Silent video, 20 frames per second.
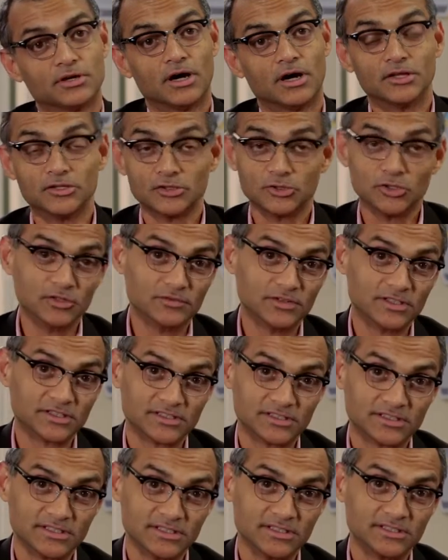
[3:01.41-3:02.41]
other
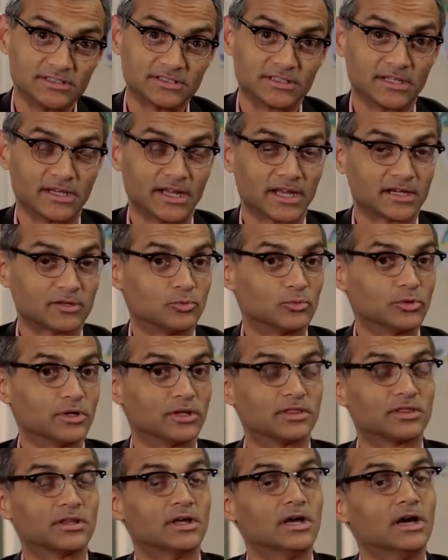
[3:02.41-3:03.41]
universities, connect with